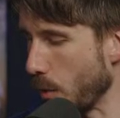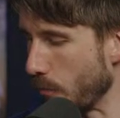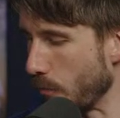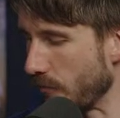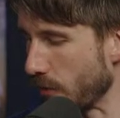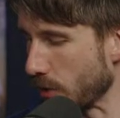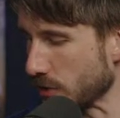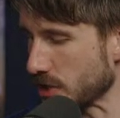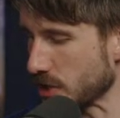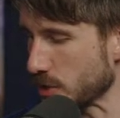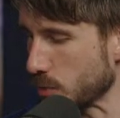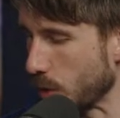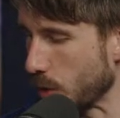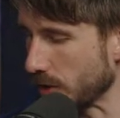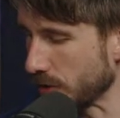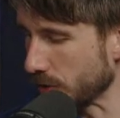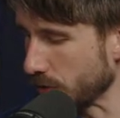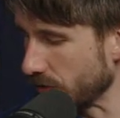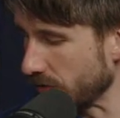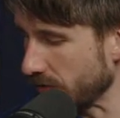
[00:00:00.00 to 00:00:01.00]
verses
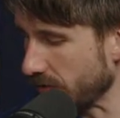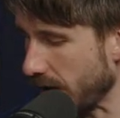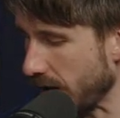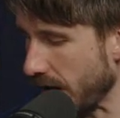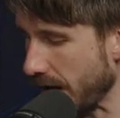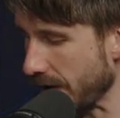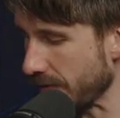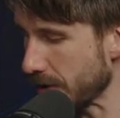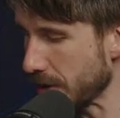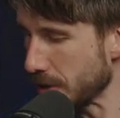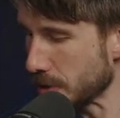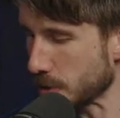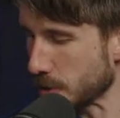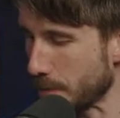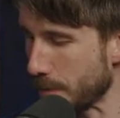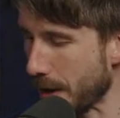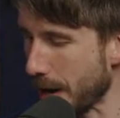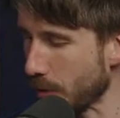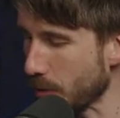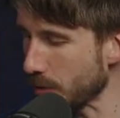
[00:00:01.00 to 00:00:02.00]
1 through 5. So
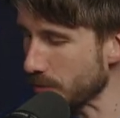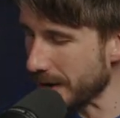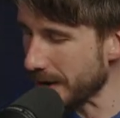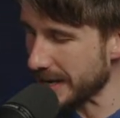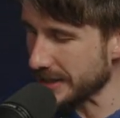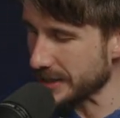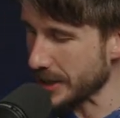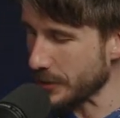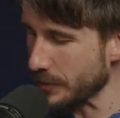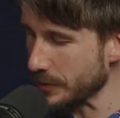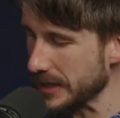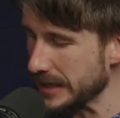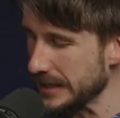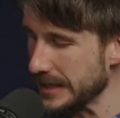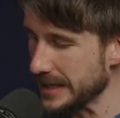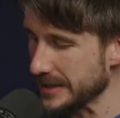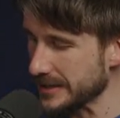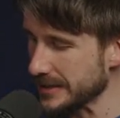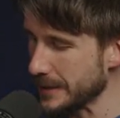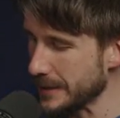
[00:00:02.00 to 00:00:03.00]
bear with me as I read
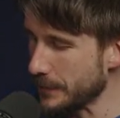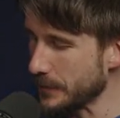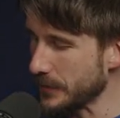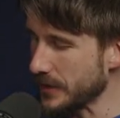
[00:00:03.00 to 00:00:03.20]
this,